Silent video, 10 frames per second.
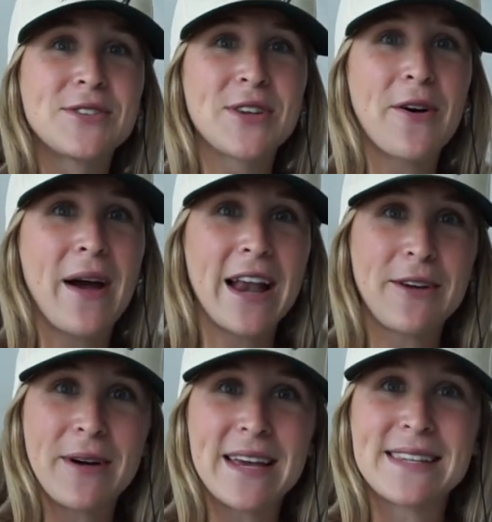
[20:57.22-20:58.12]
So
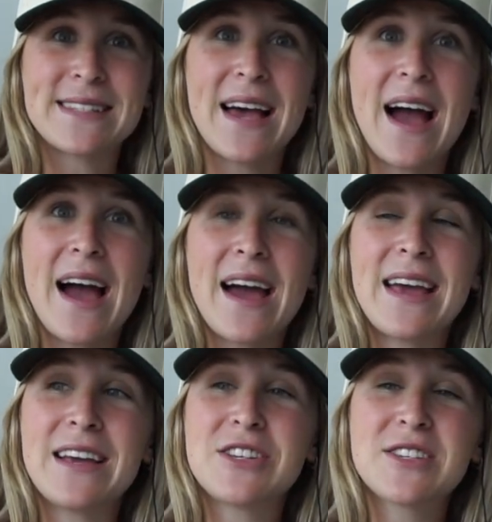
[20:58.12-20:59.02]
anyways,
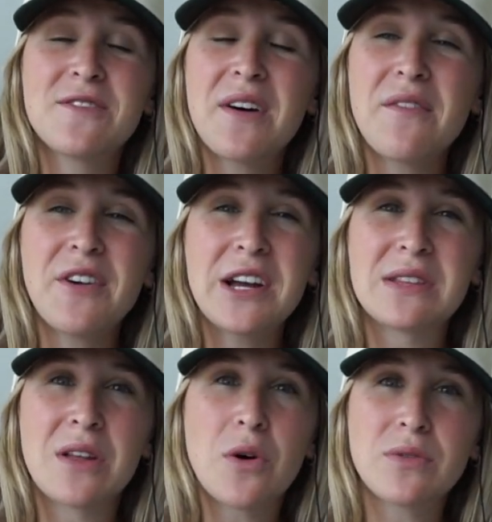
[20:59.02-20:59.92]
I just felt
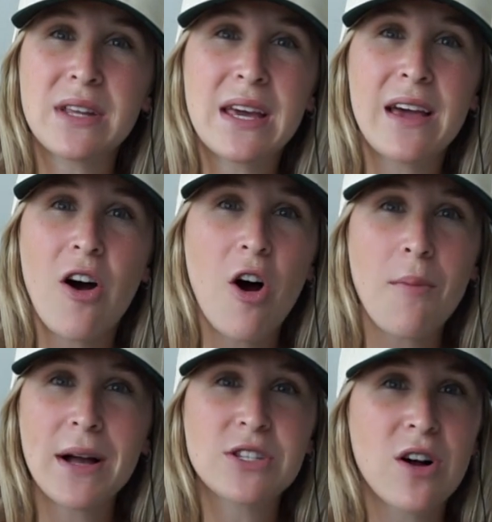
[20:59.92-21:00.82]
very lonely.
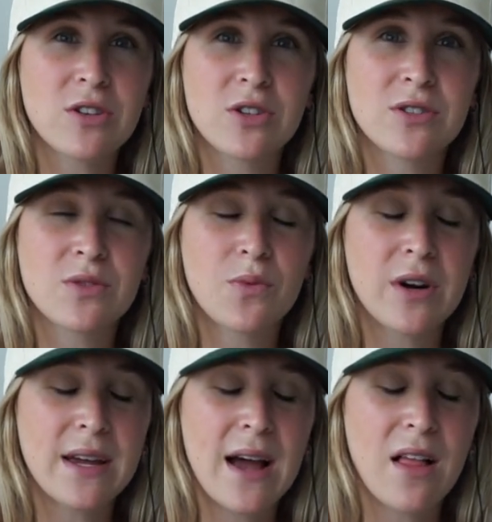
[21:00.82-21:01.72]
All my doctors
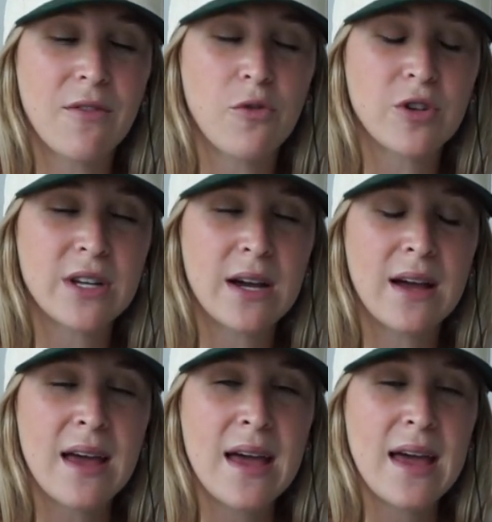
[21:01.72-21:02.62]
were in
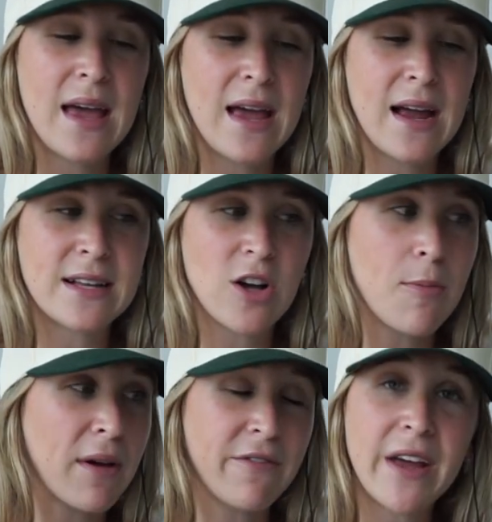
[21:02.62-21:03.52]
California and
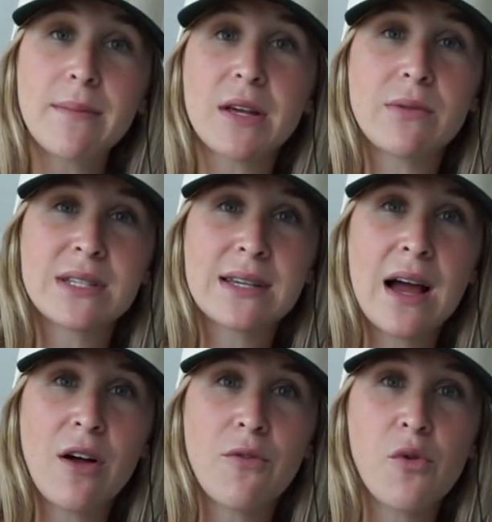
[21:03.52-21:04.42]
all my family was in
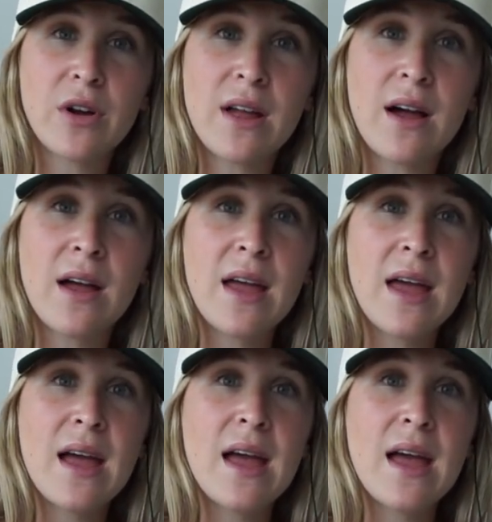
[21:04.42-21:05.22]
California,